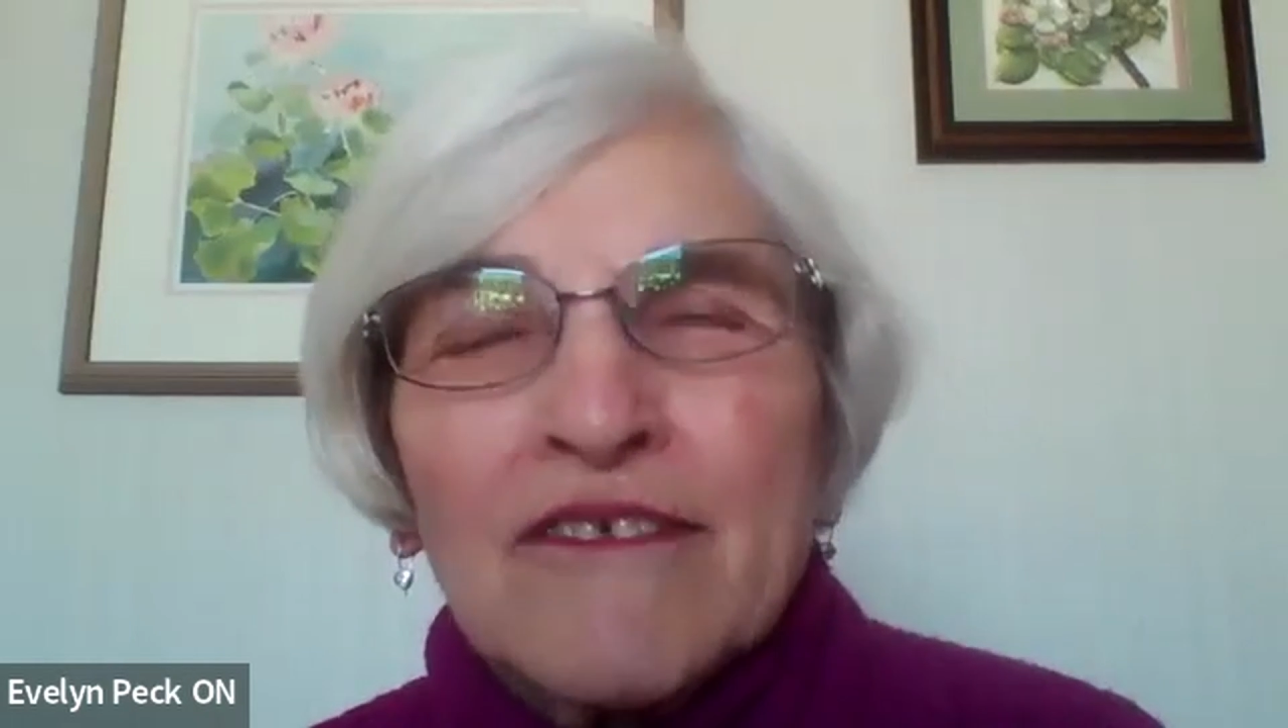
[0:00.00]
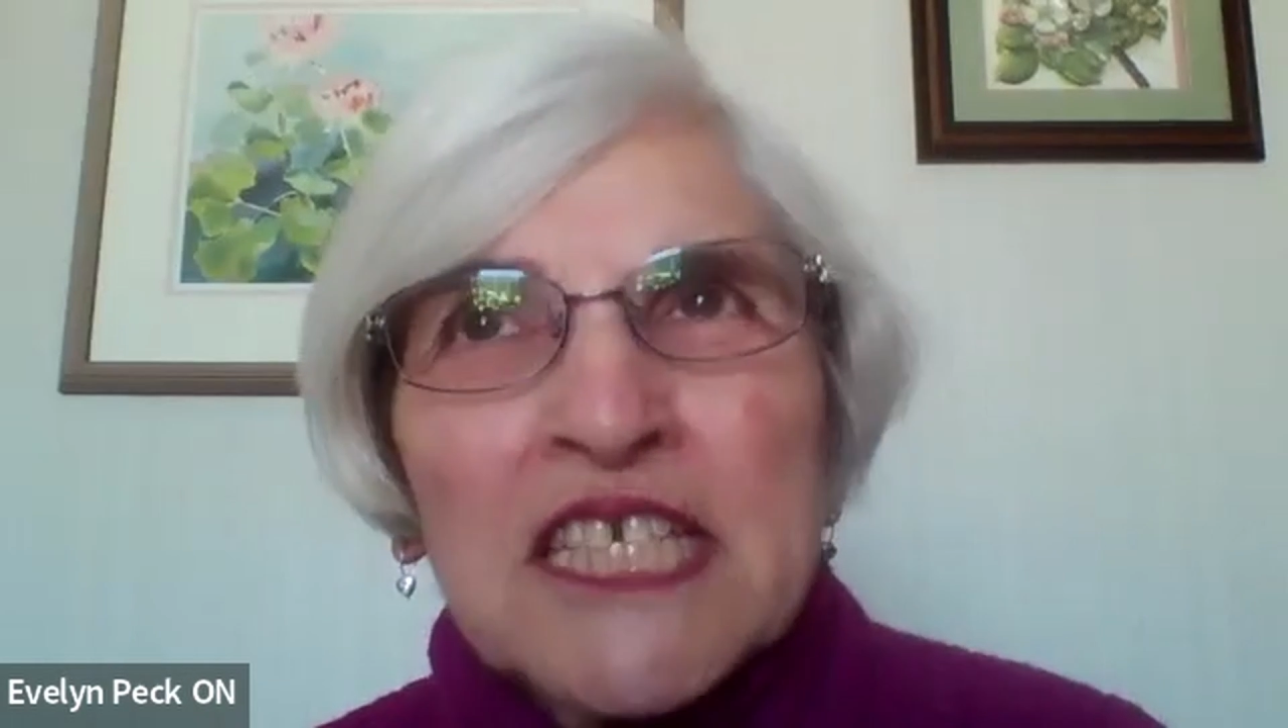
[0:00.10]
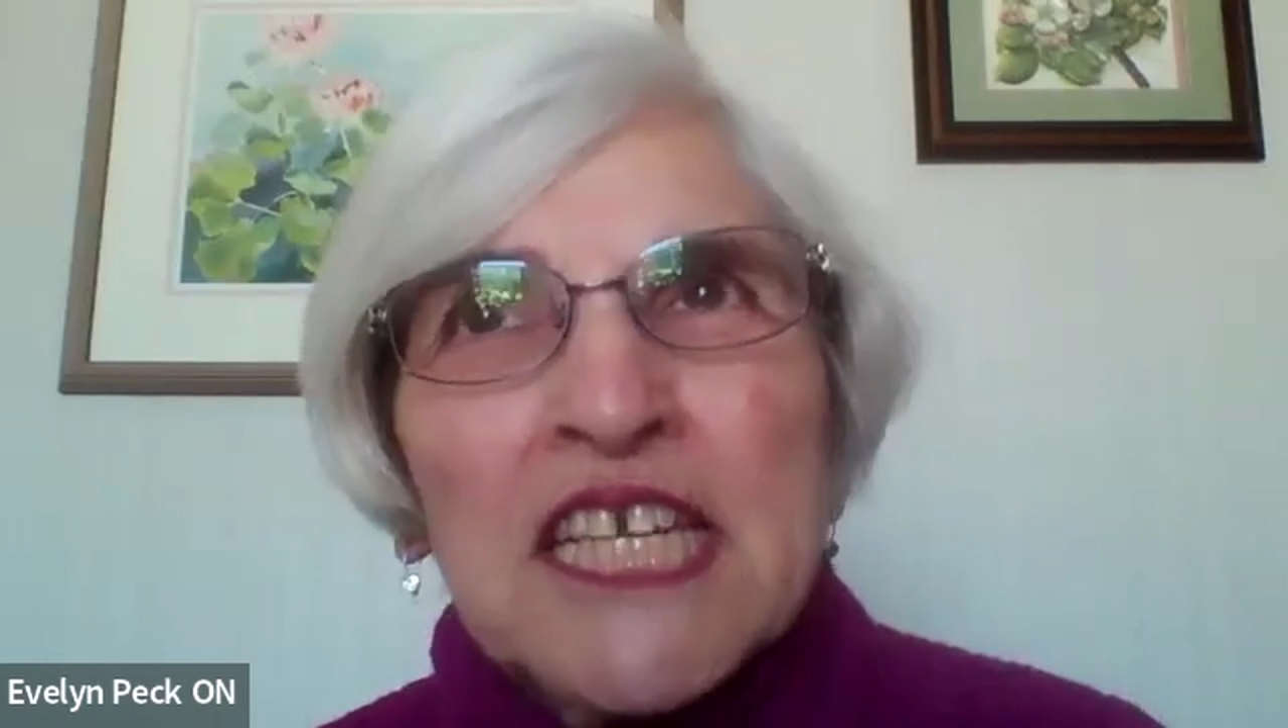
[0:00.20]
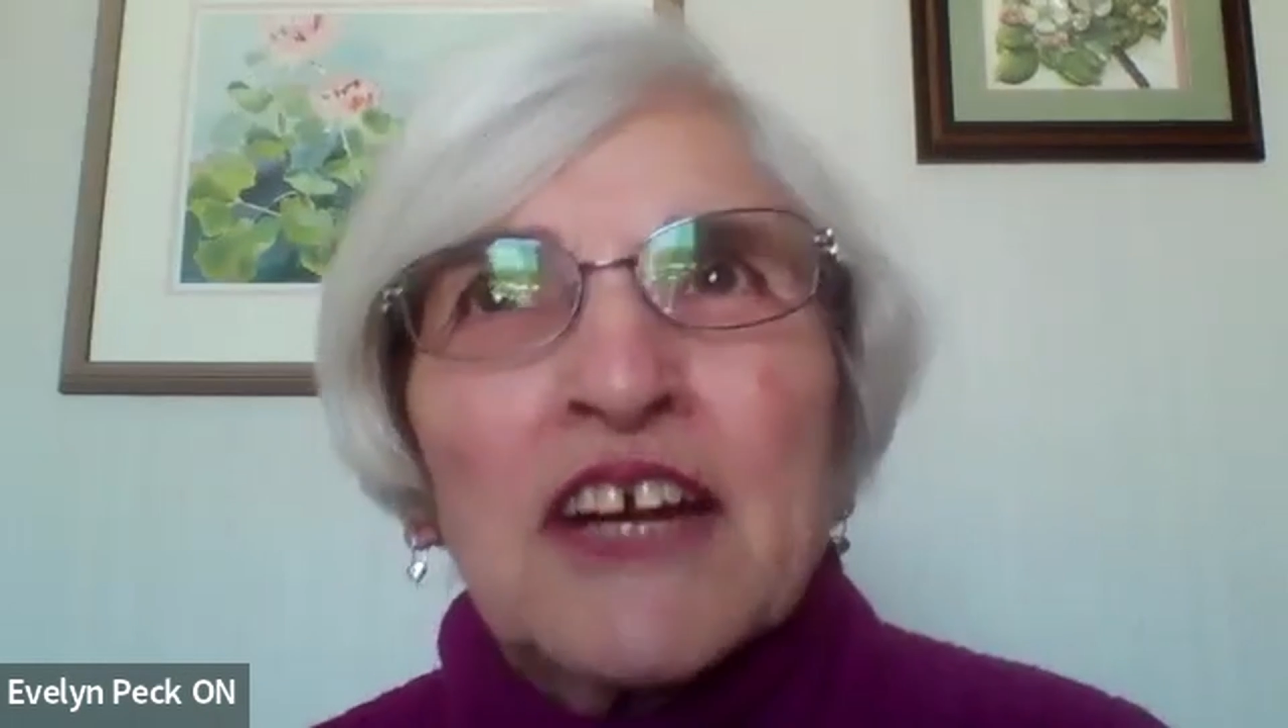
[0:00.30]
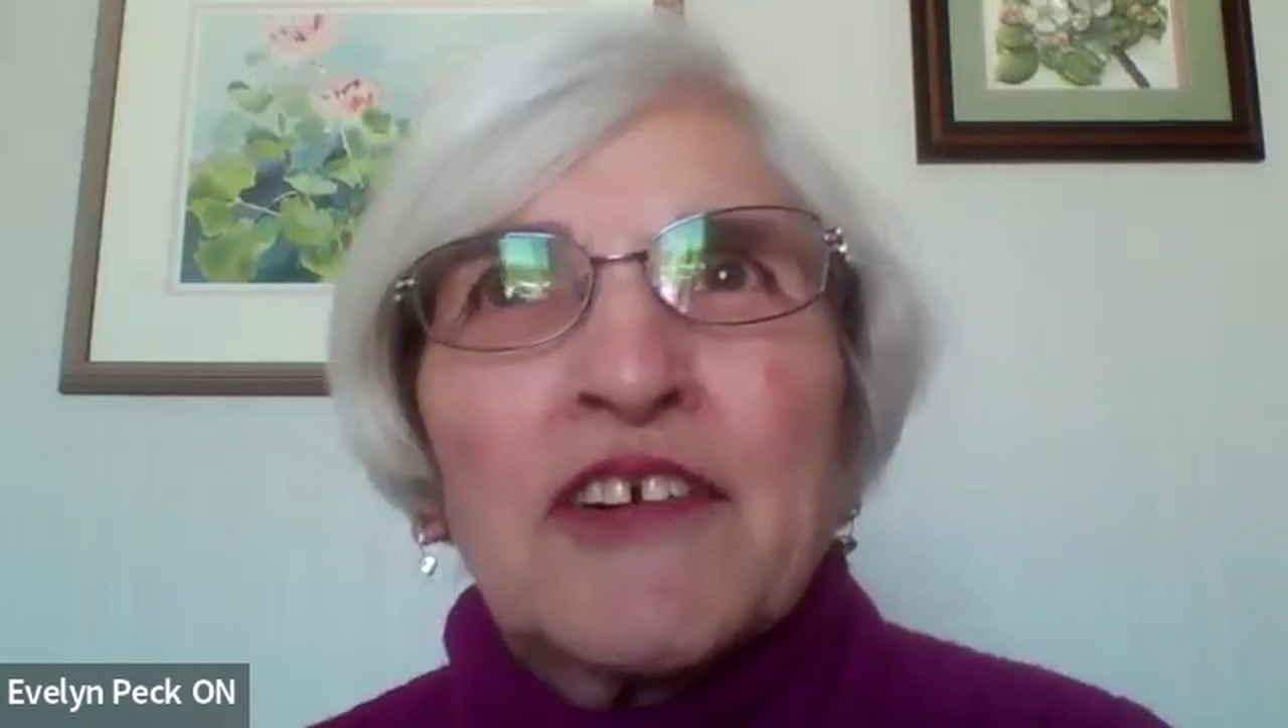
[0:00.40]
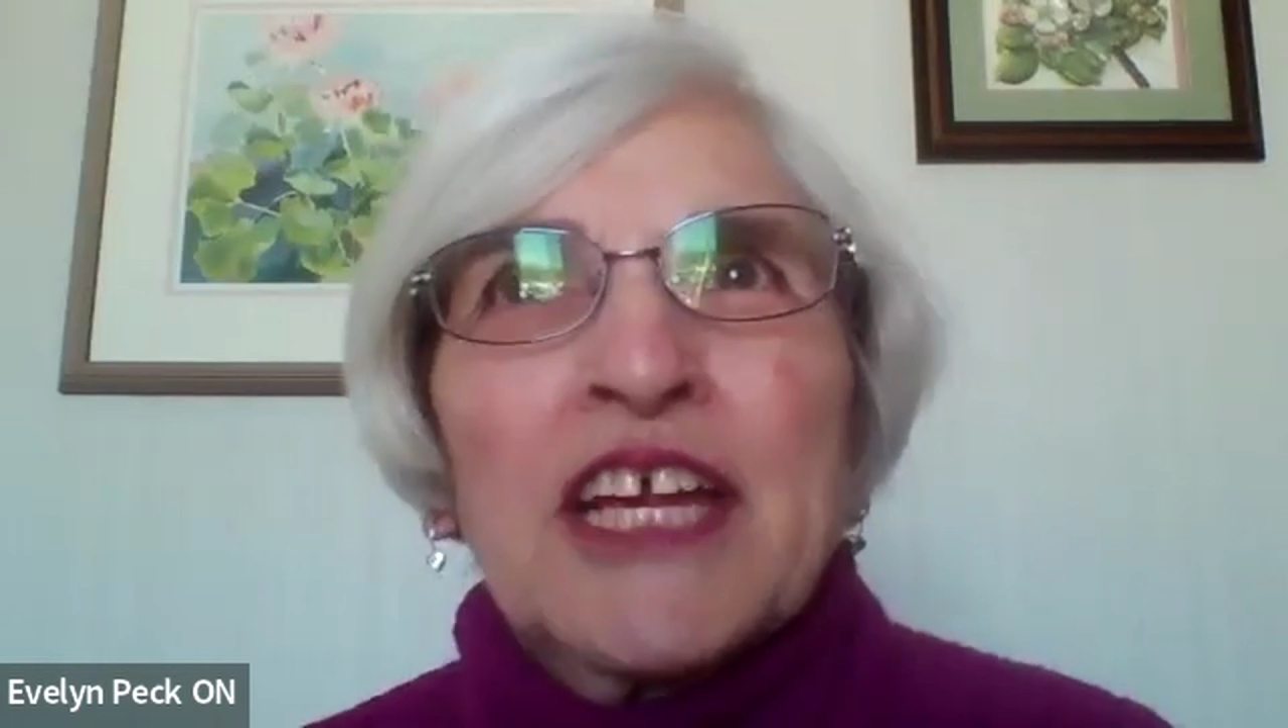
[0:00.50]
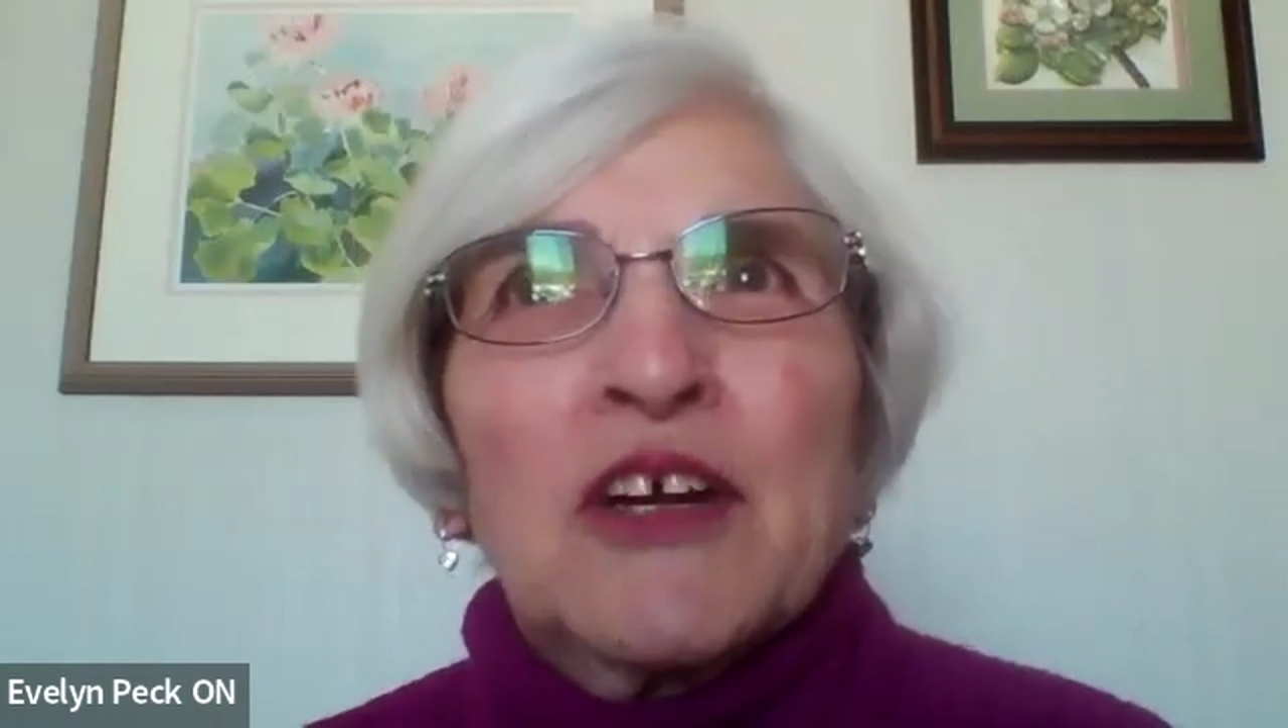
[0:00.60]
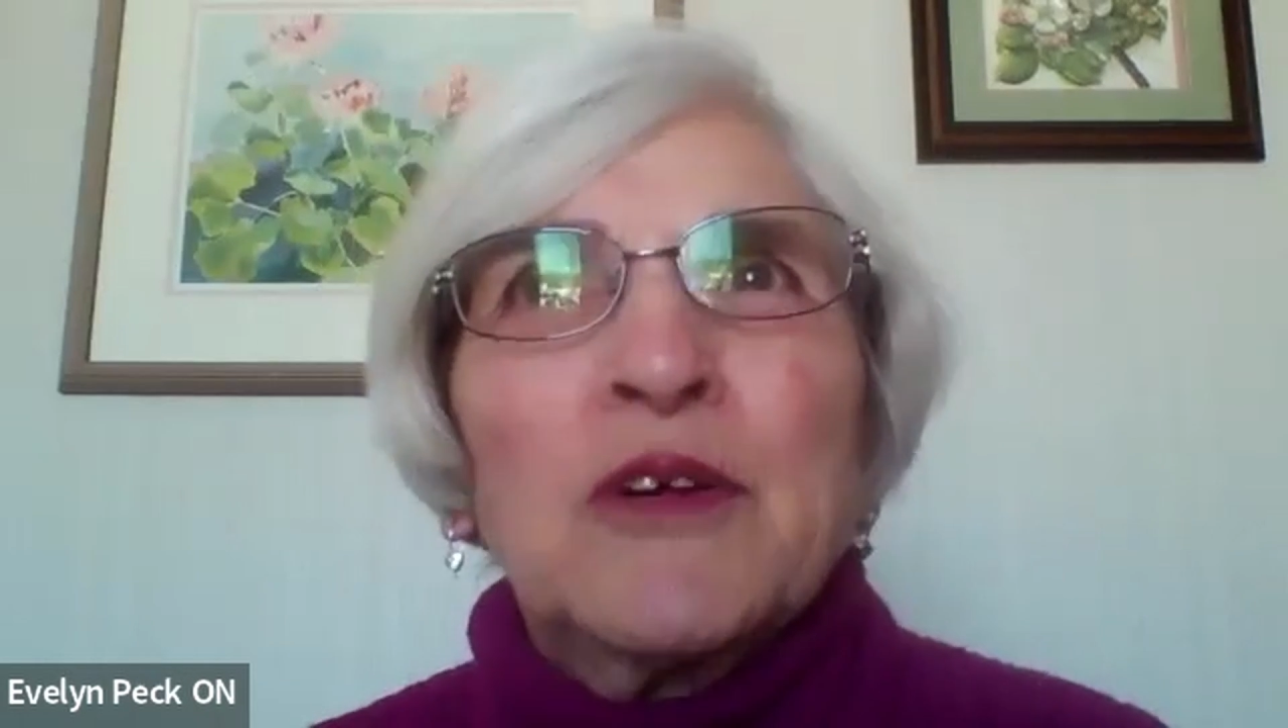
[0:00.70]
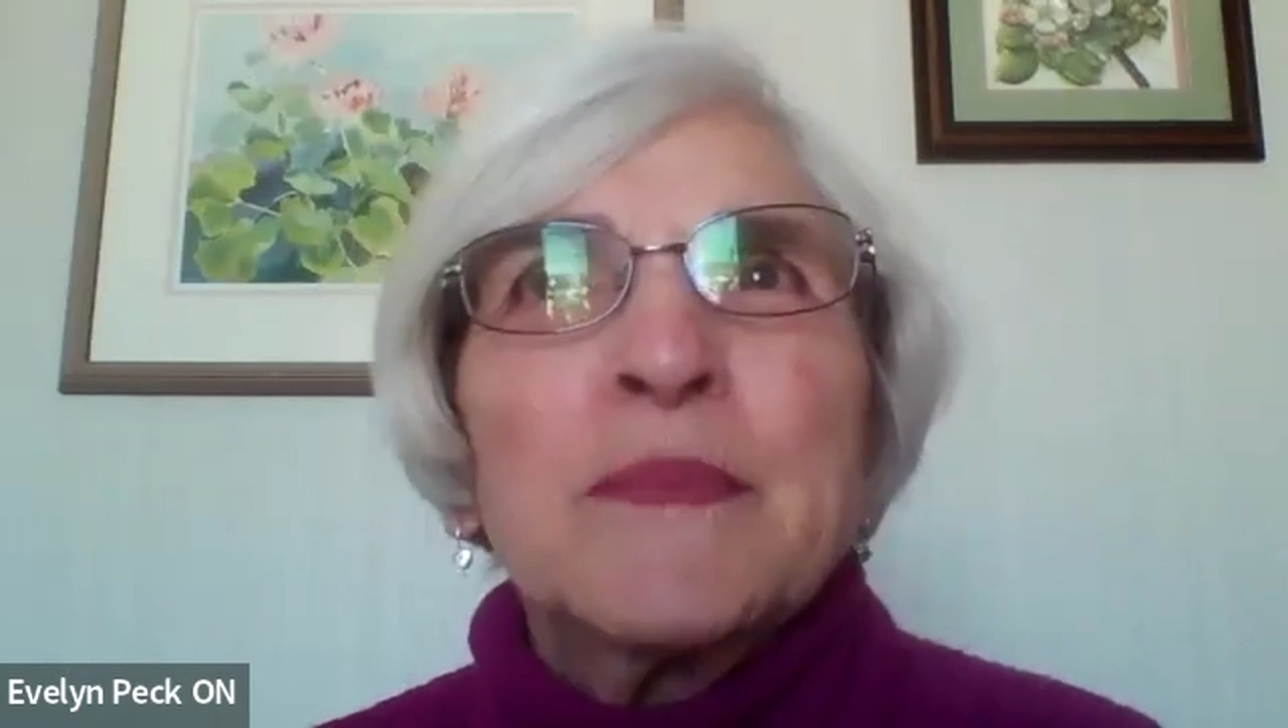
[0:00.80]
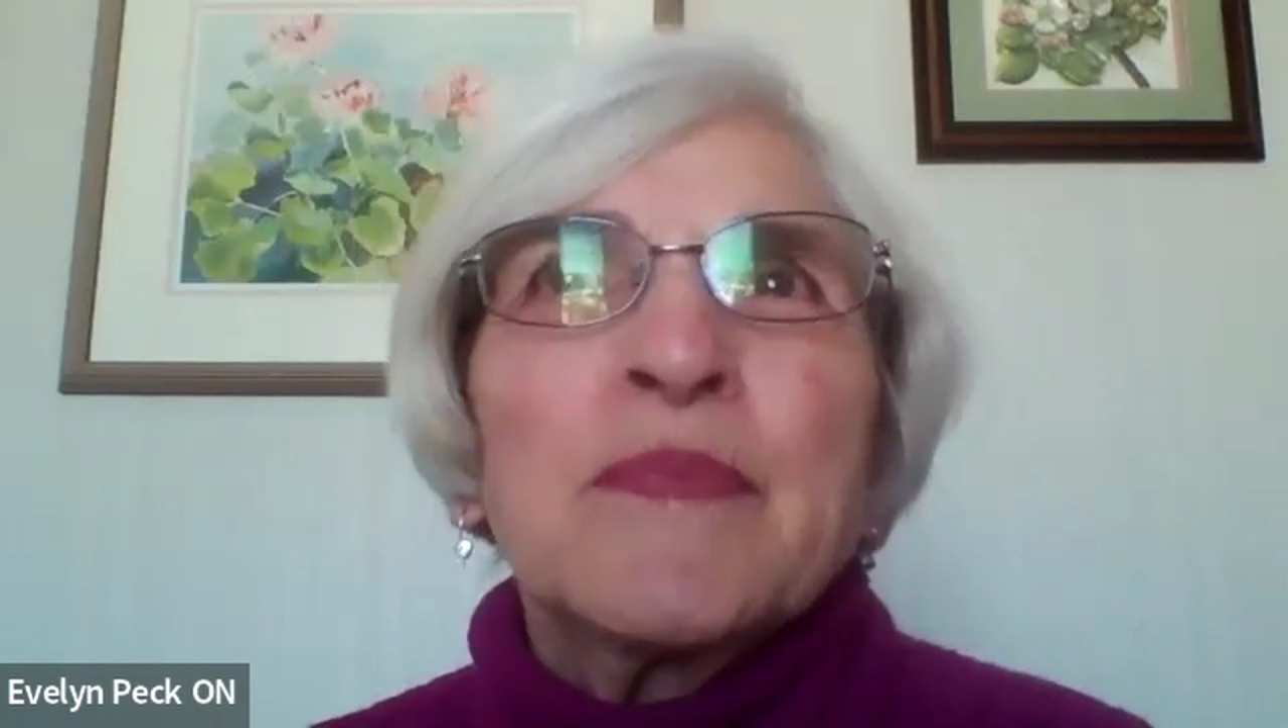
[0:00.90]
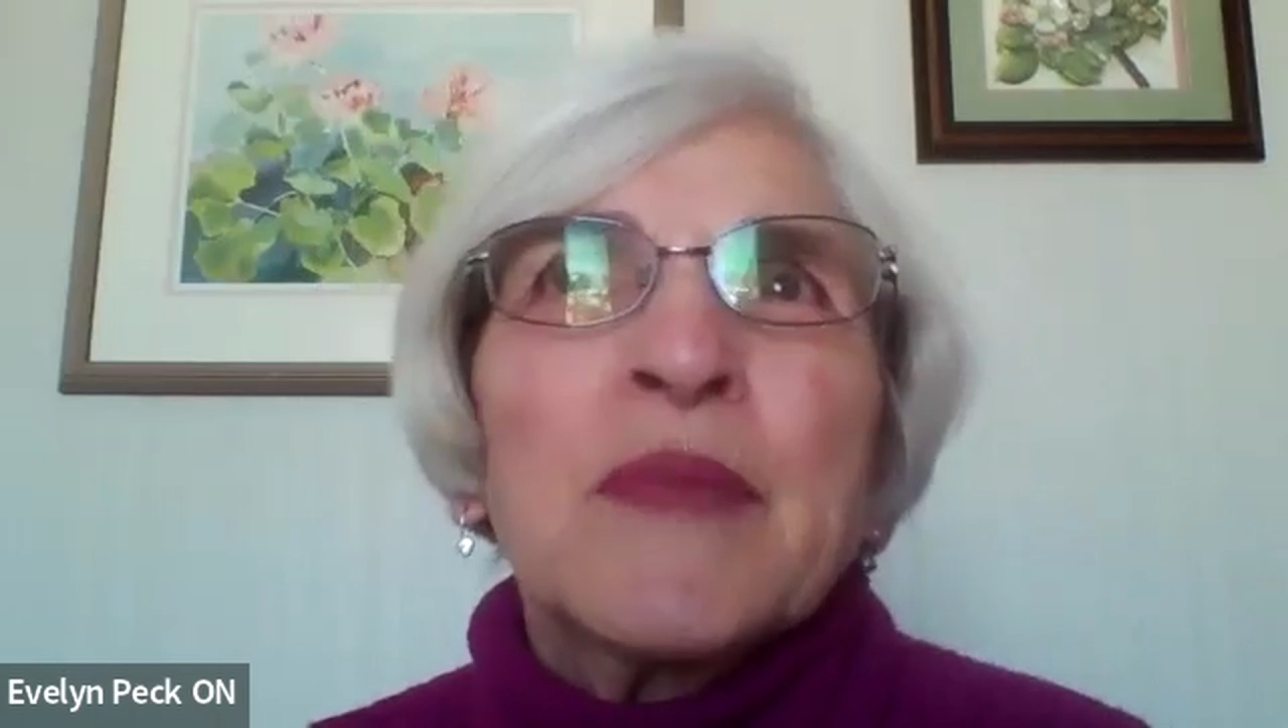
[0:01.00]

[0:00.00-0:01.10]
Ontario.